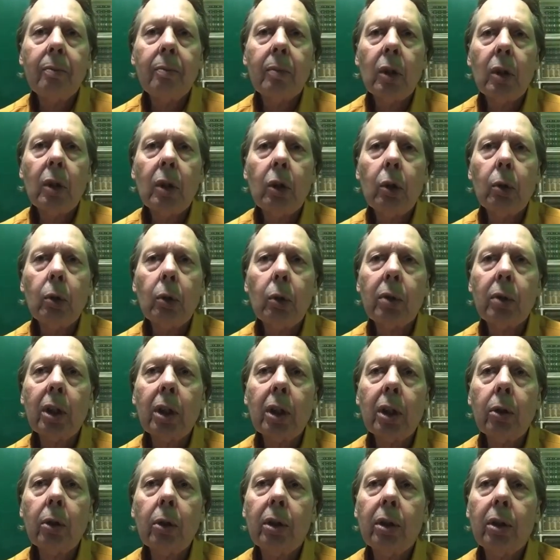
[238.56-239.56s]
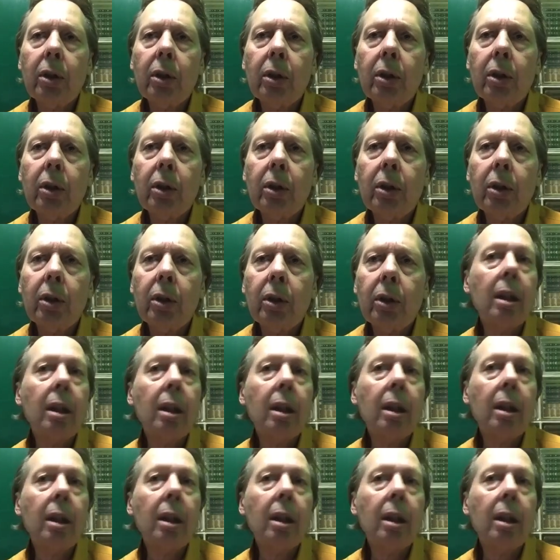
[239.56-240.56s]
you could, on a
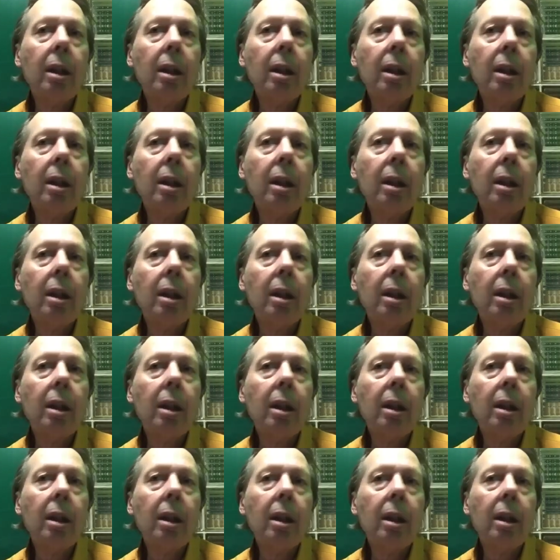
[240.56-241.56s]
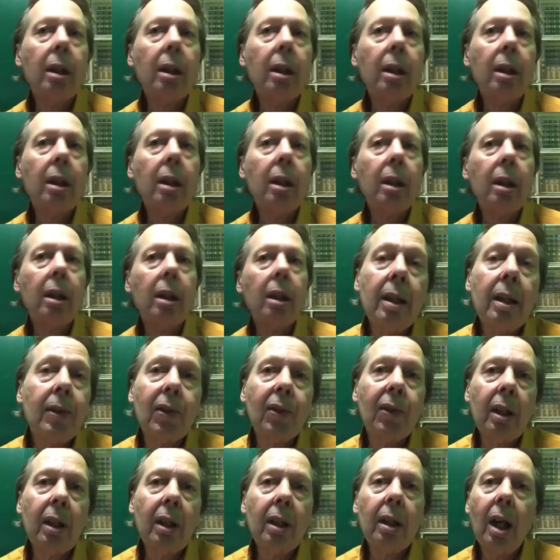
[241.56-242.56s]
clear day, like today in
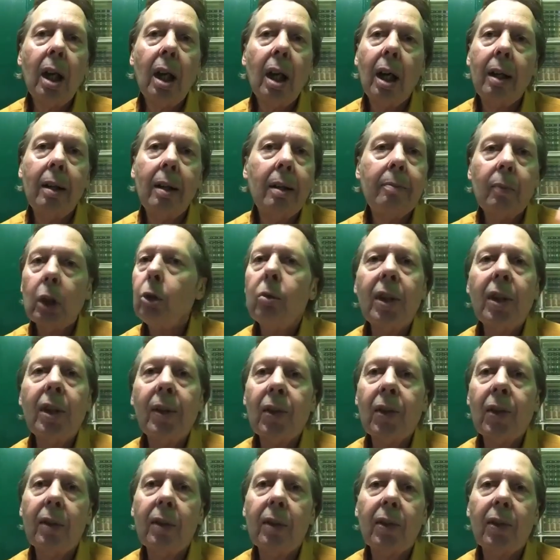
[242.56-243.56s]
the east, see